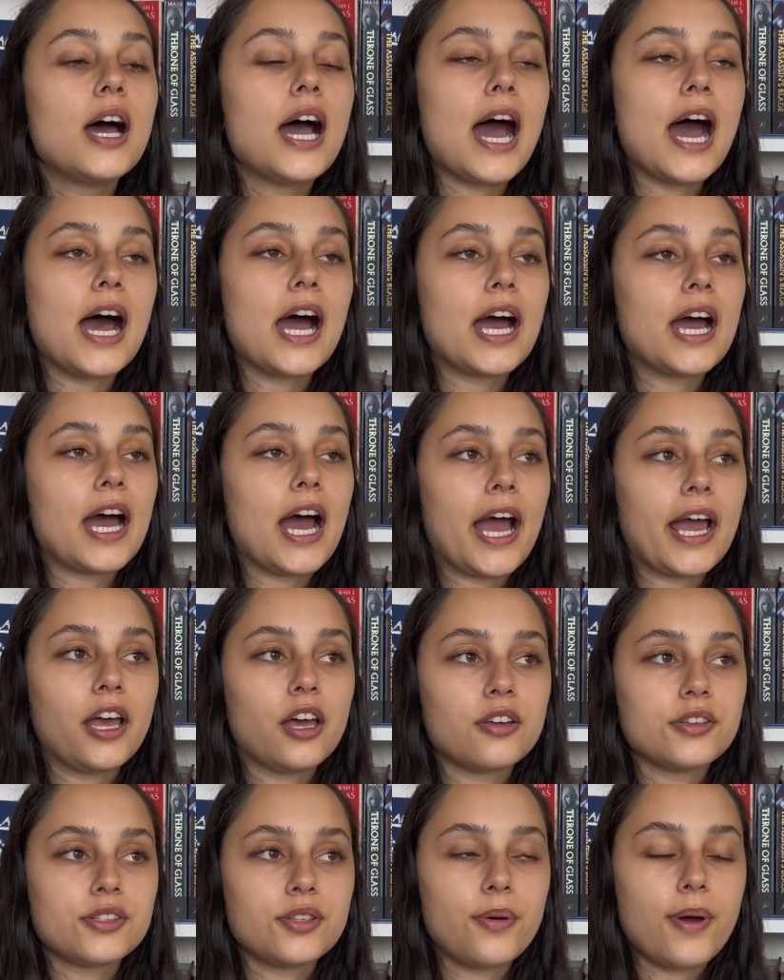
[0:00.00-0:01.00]
I
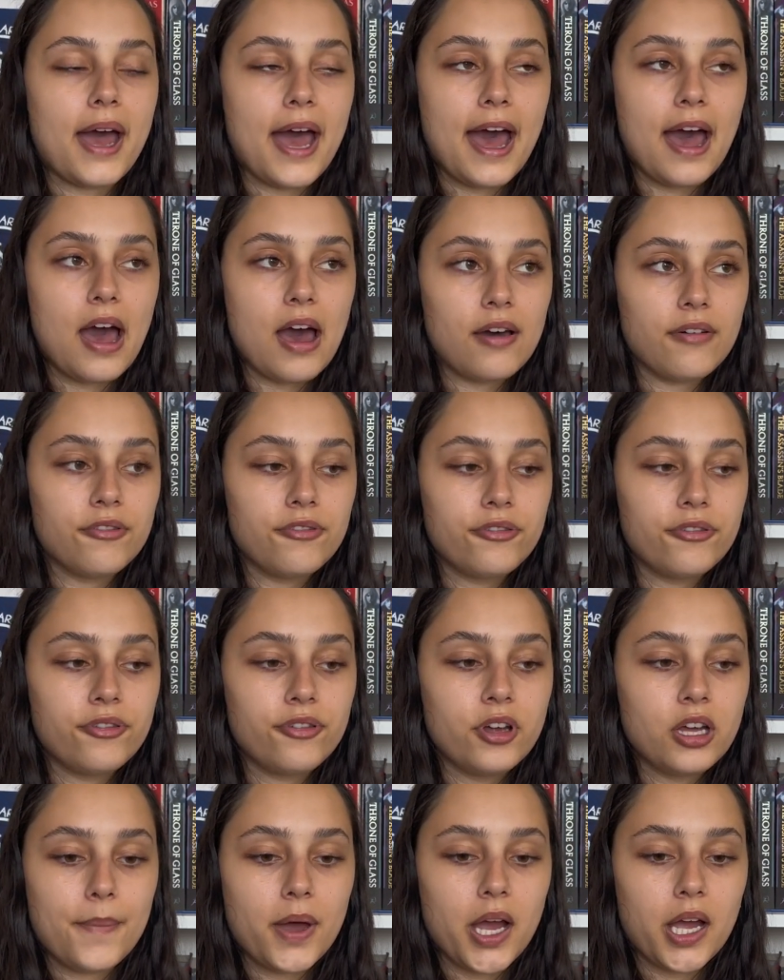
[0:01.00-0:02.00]
also have
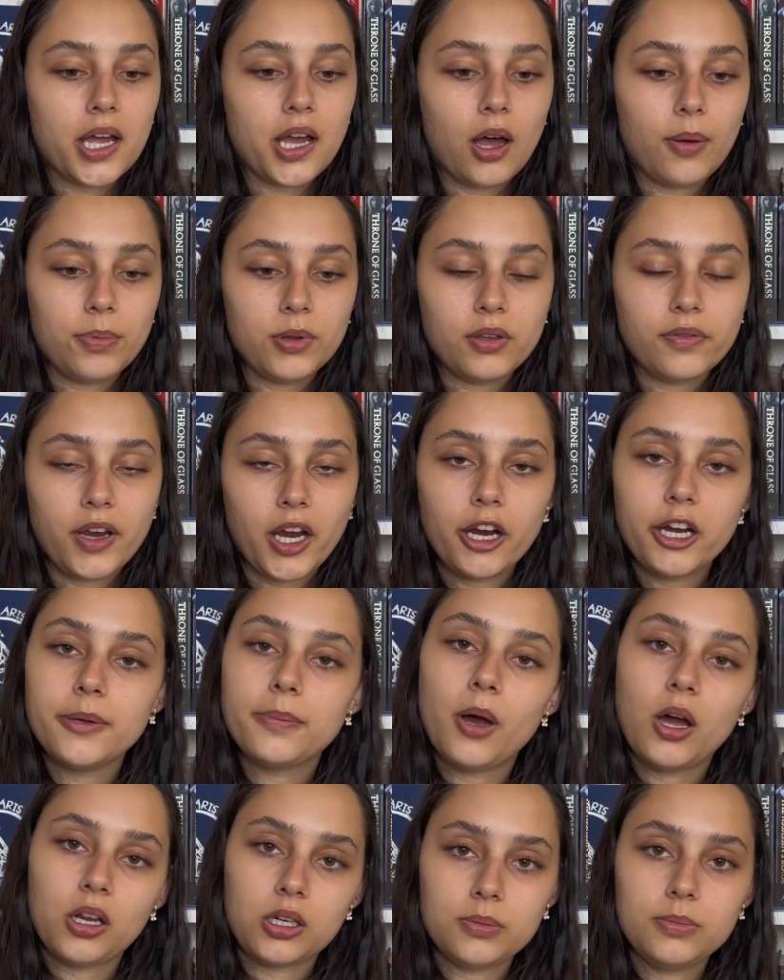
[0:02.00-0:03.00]
a couple of Harry
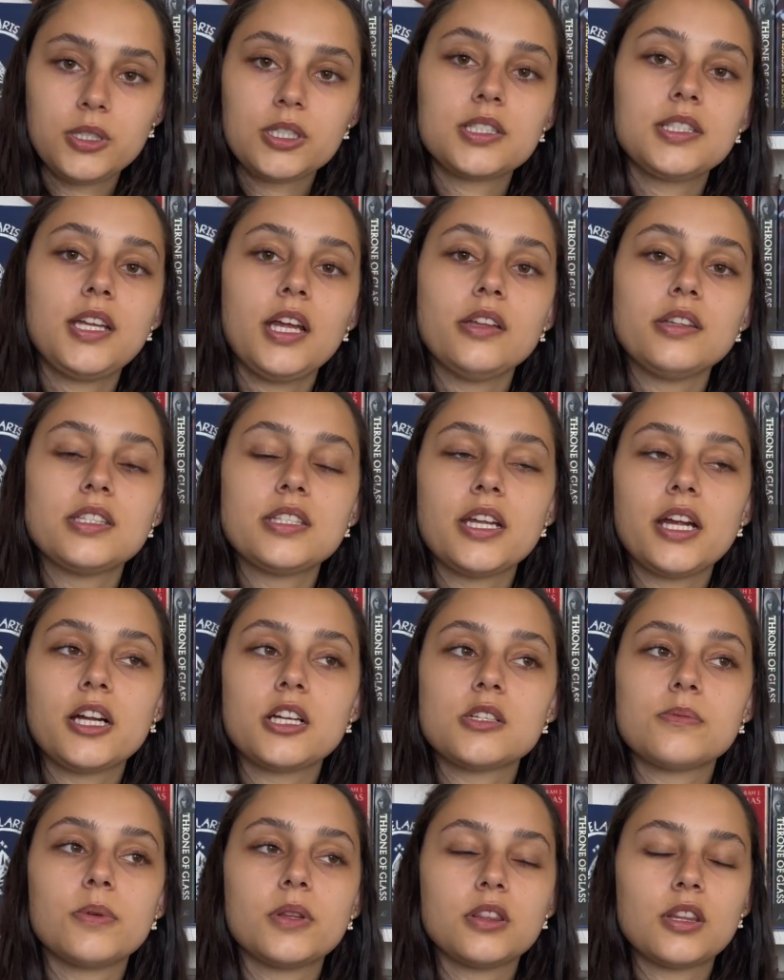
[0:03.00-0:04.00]
Potter books
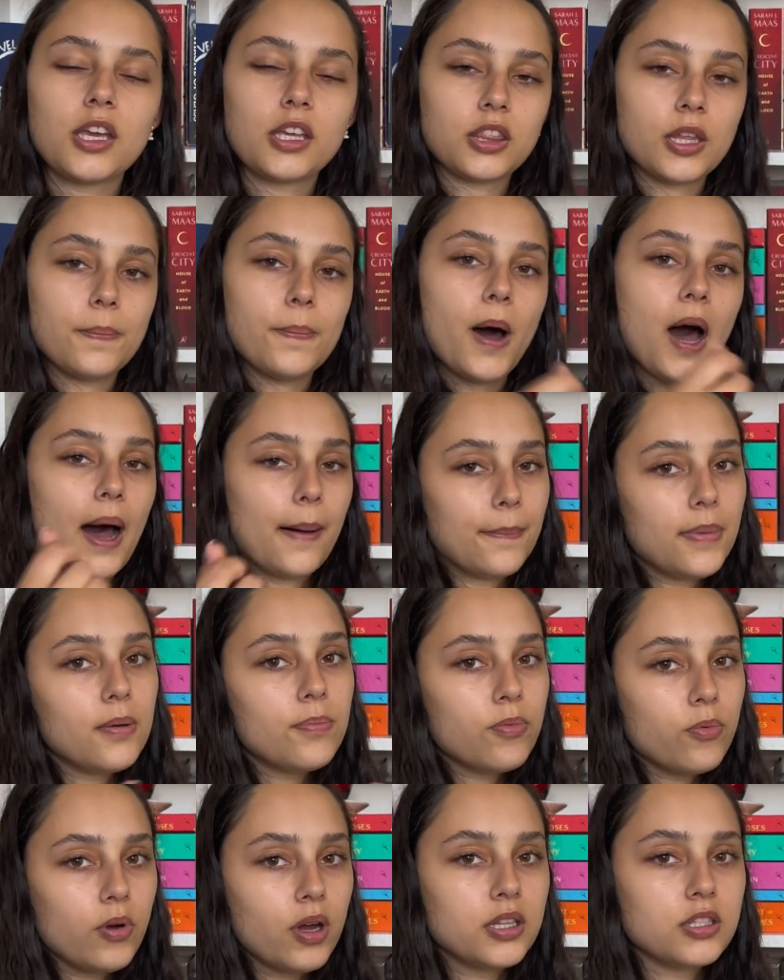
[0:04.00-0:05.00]
downstairs, but like the
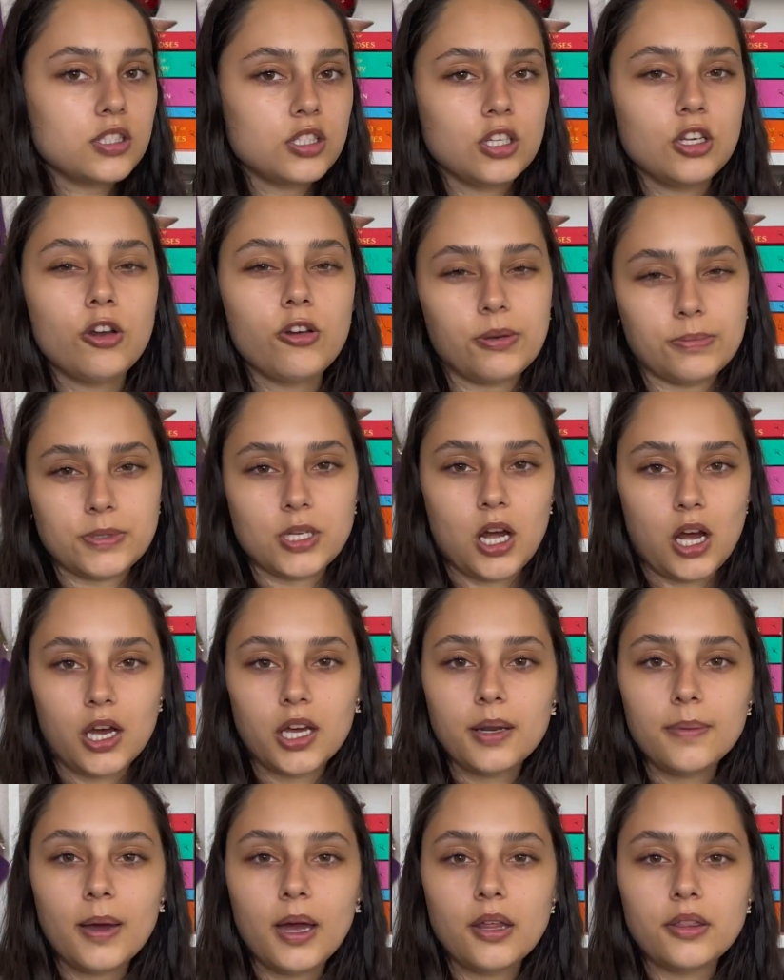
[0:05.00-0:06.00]
pop-up ones, you know what I'm talking
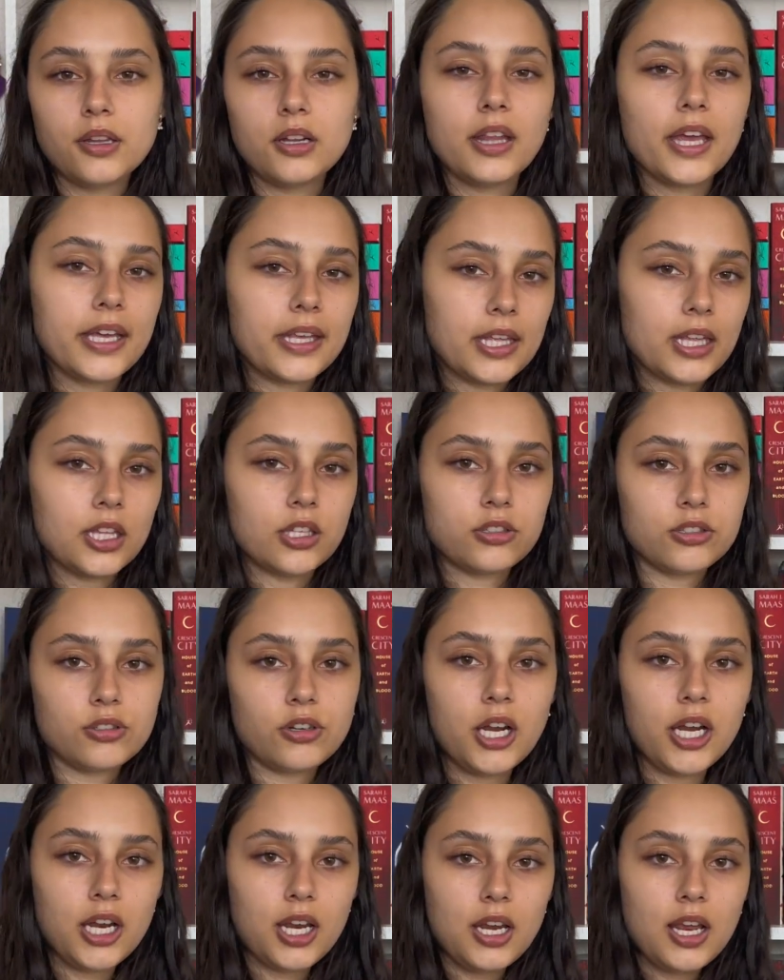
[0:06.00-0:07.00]
about? They're like
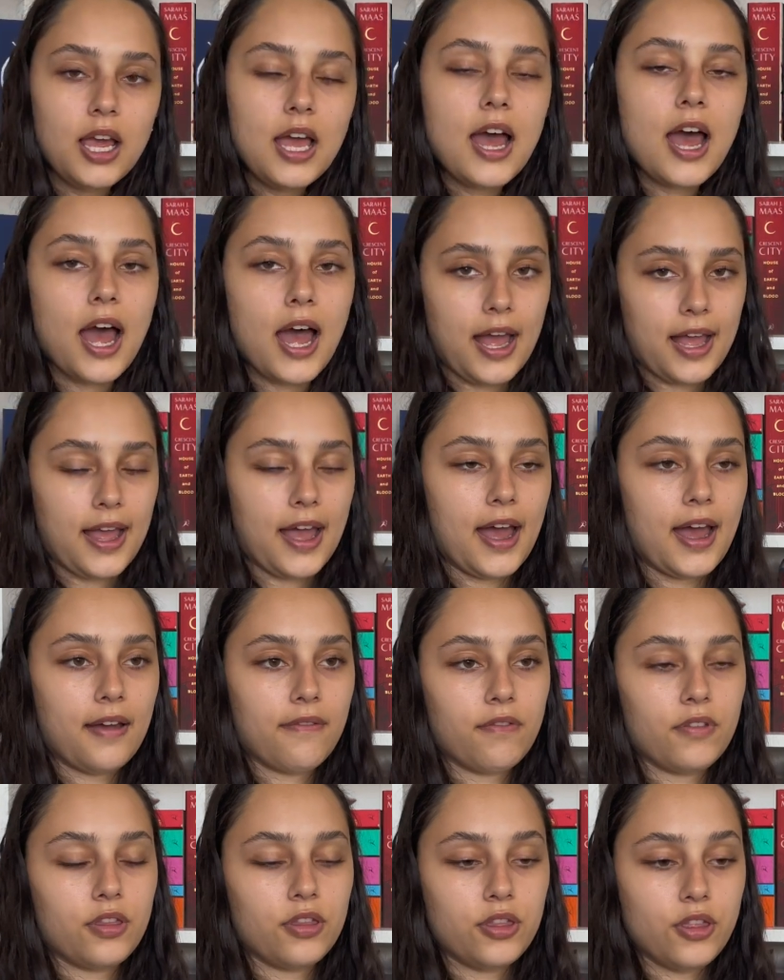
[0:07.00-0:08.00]
illustrated. I
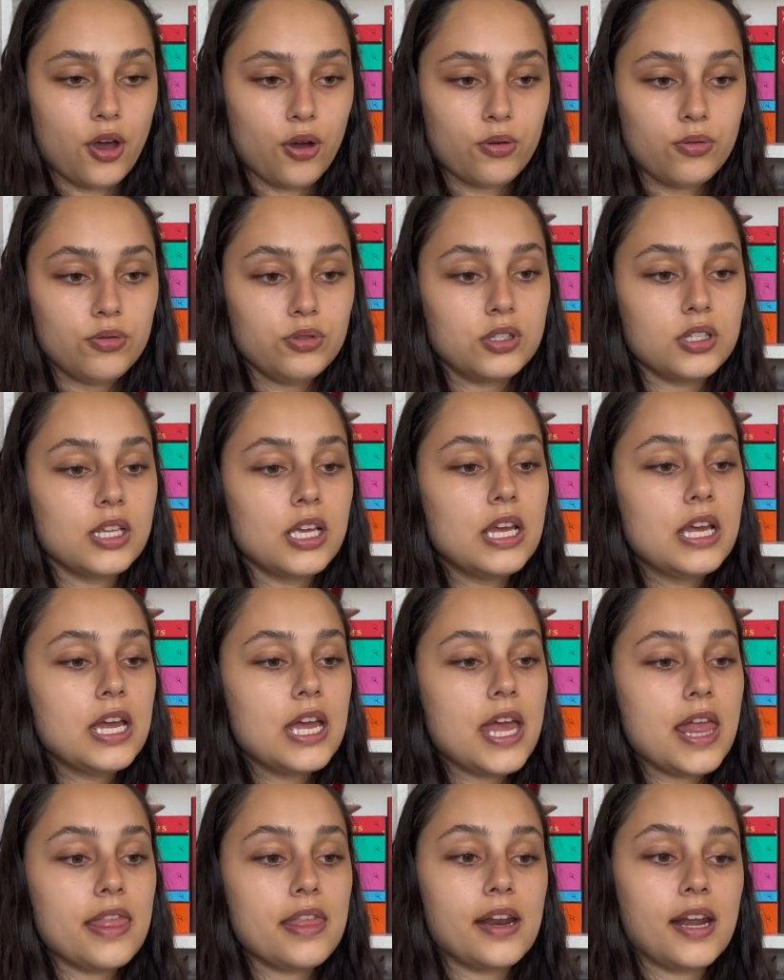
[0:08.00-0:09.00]
have those.
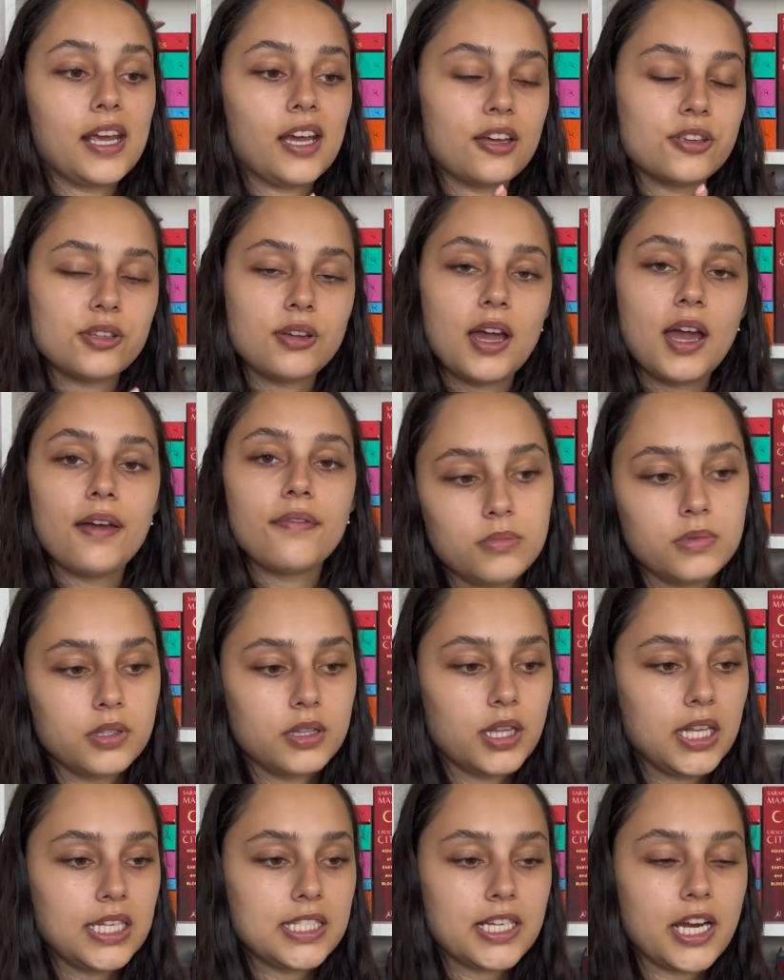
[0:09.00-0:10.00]
And then I also have
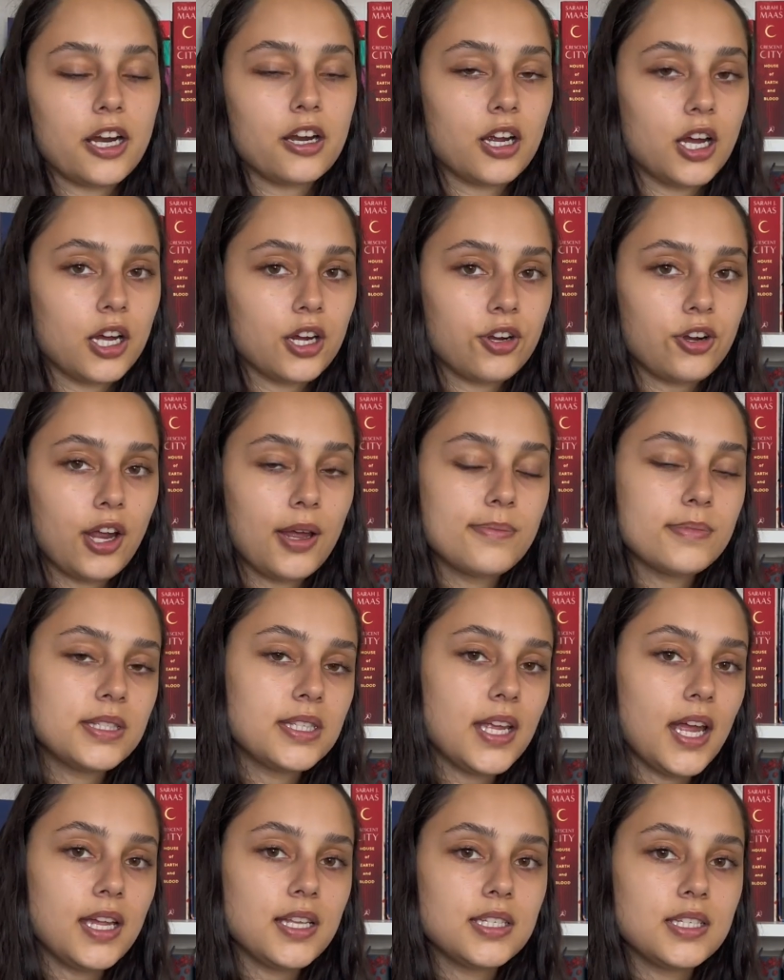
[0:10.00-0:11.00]
the entire Hunger Games
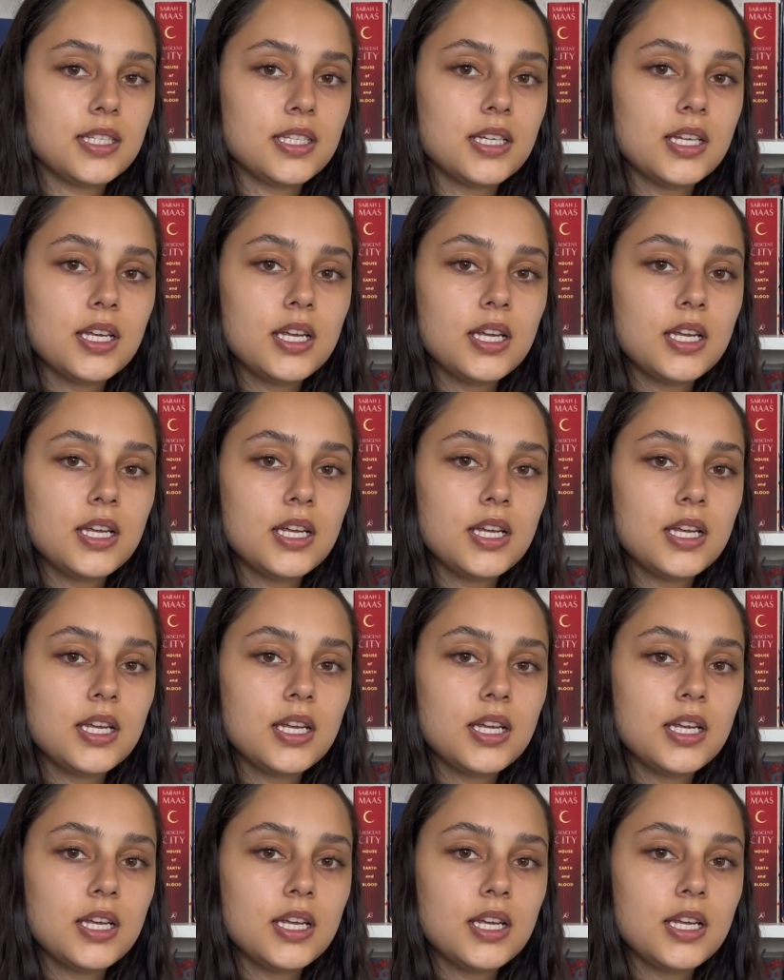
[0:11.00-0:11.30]
set,